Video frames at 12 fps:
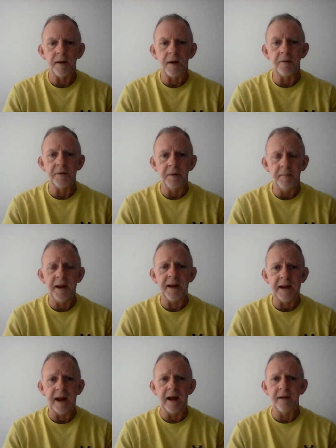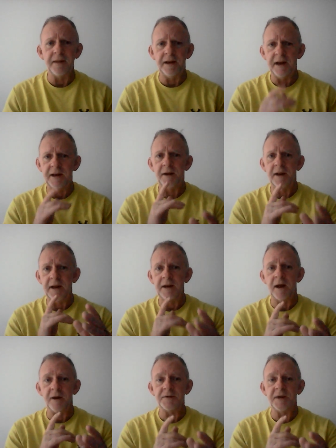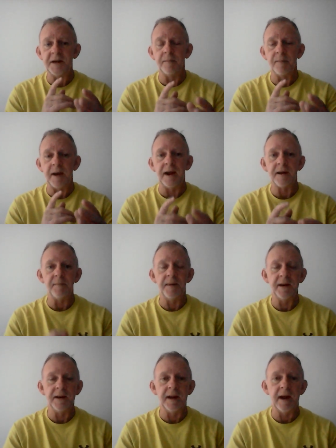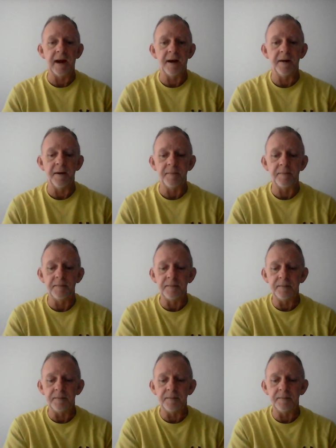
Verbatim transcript: on the big guy that he he knows he can back a big guy up